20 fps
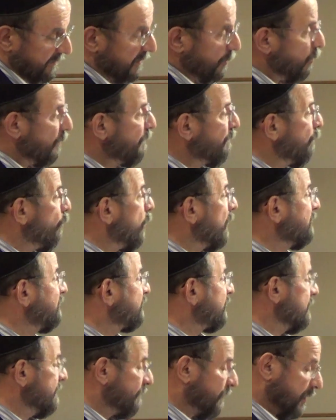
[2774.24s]
There were
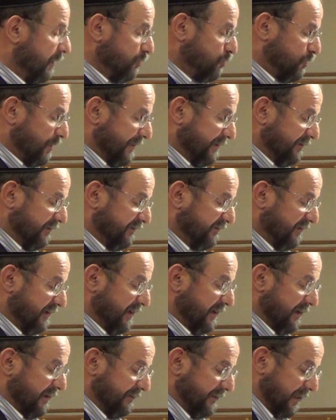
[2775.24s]
forced conversions
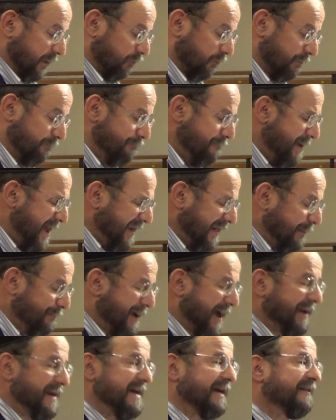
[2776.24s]
there were many,
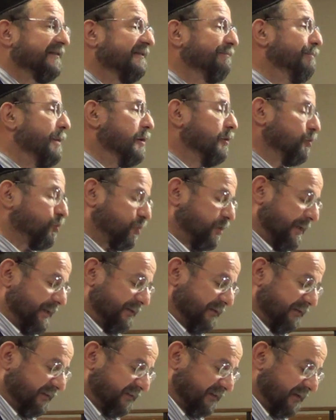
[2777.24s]
many
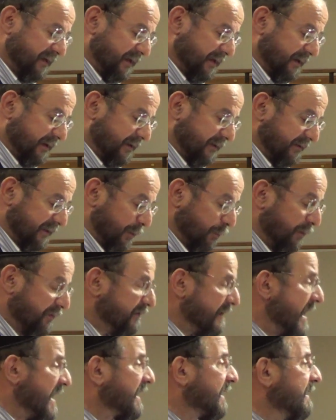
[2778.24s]
expulsions. There
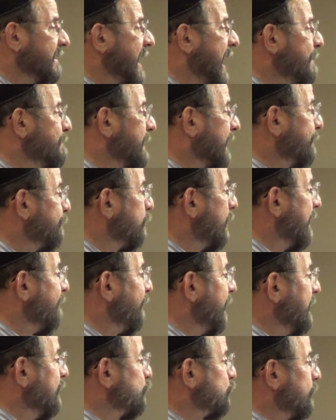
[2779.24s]
was economic
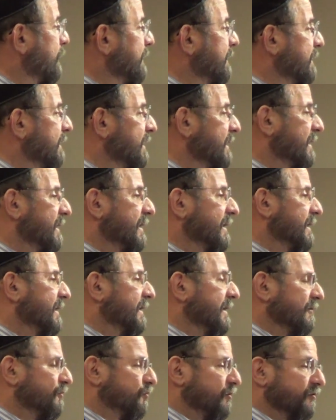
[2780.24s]
privation.
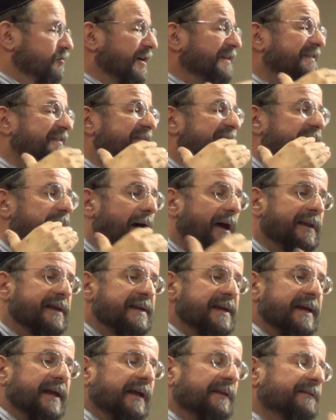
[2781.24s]
Just
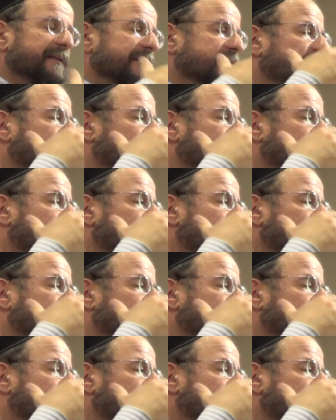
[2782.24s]
studying the